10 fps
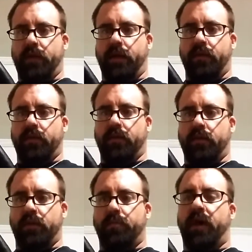here
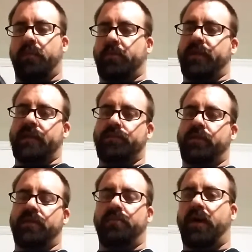on the pommel.
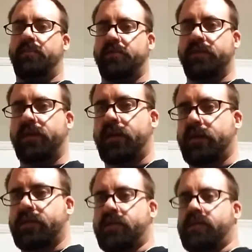That's what the pommel
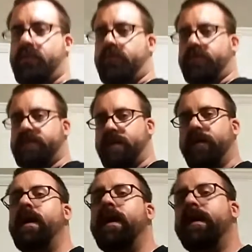is the wolf's
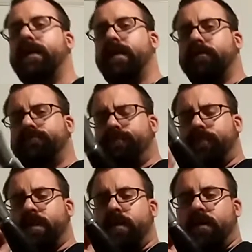head. Now,
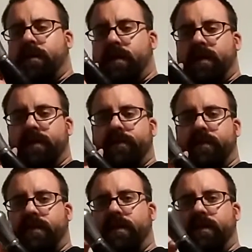
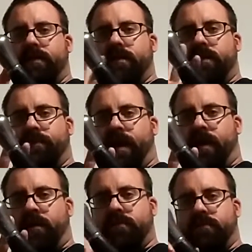the thing
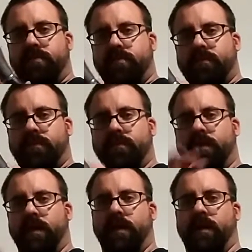about
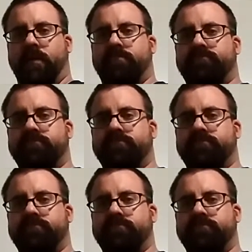the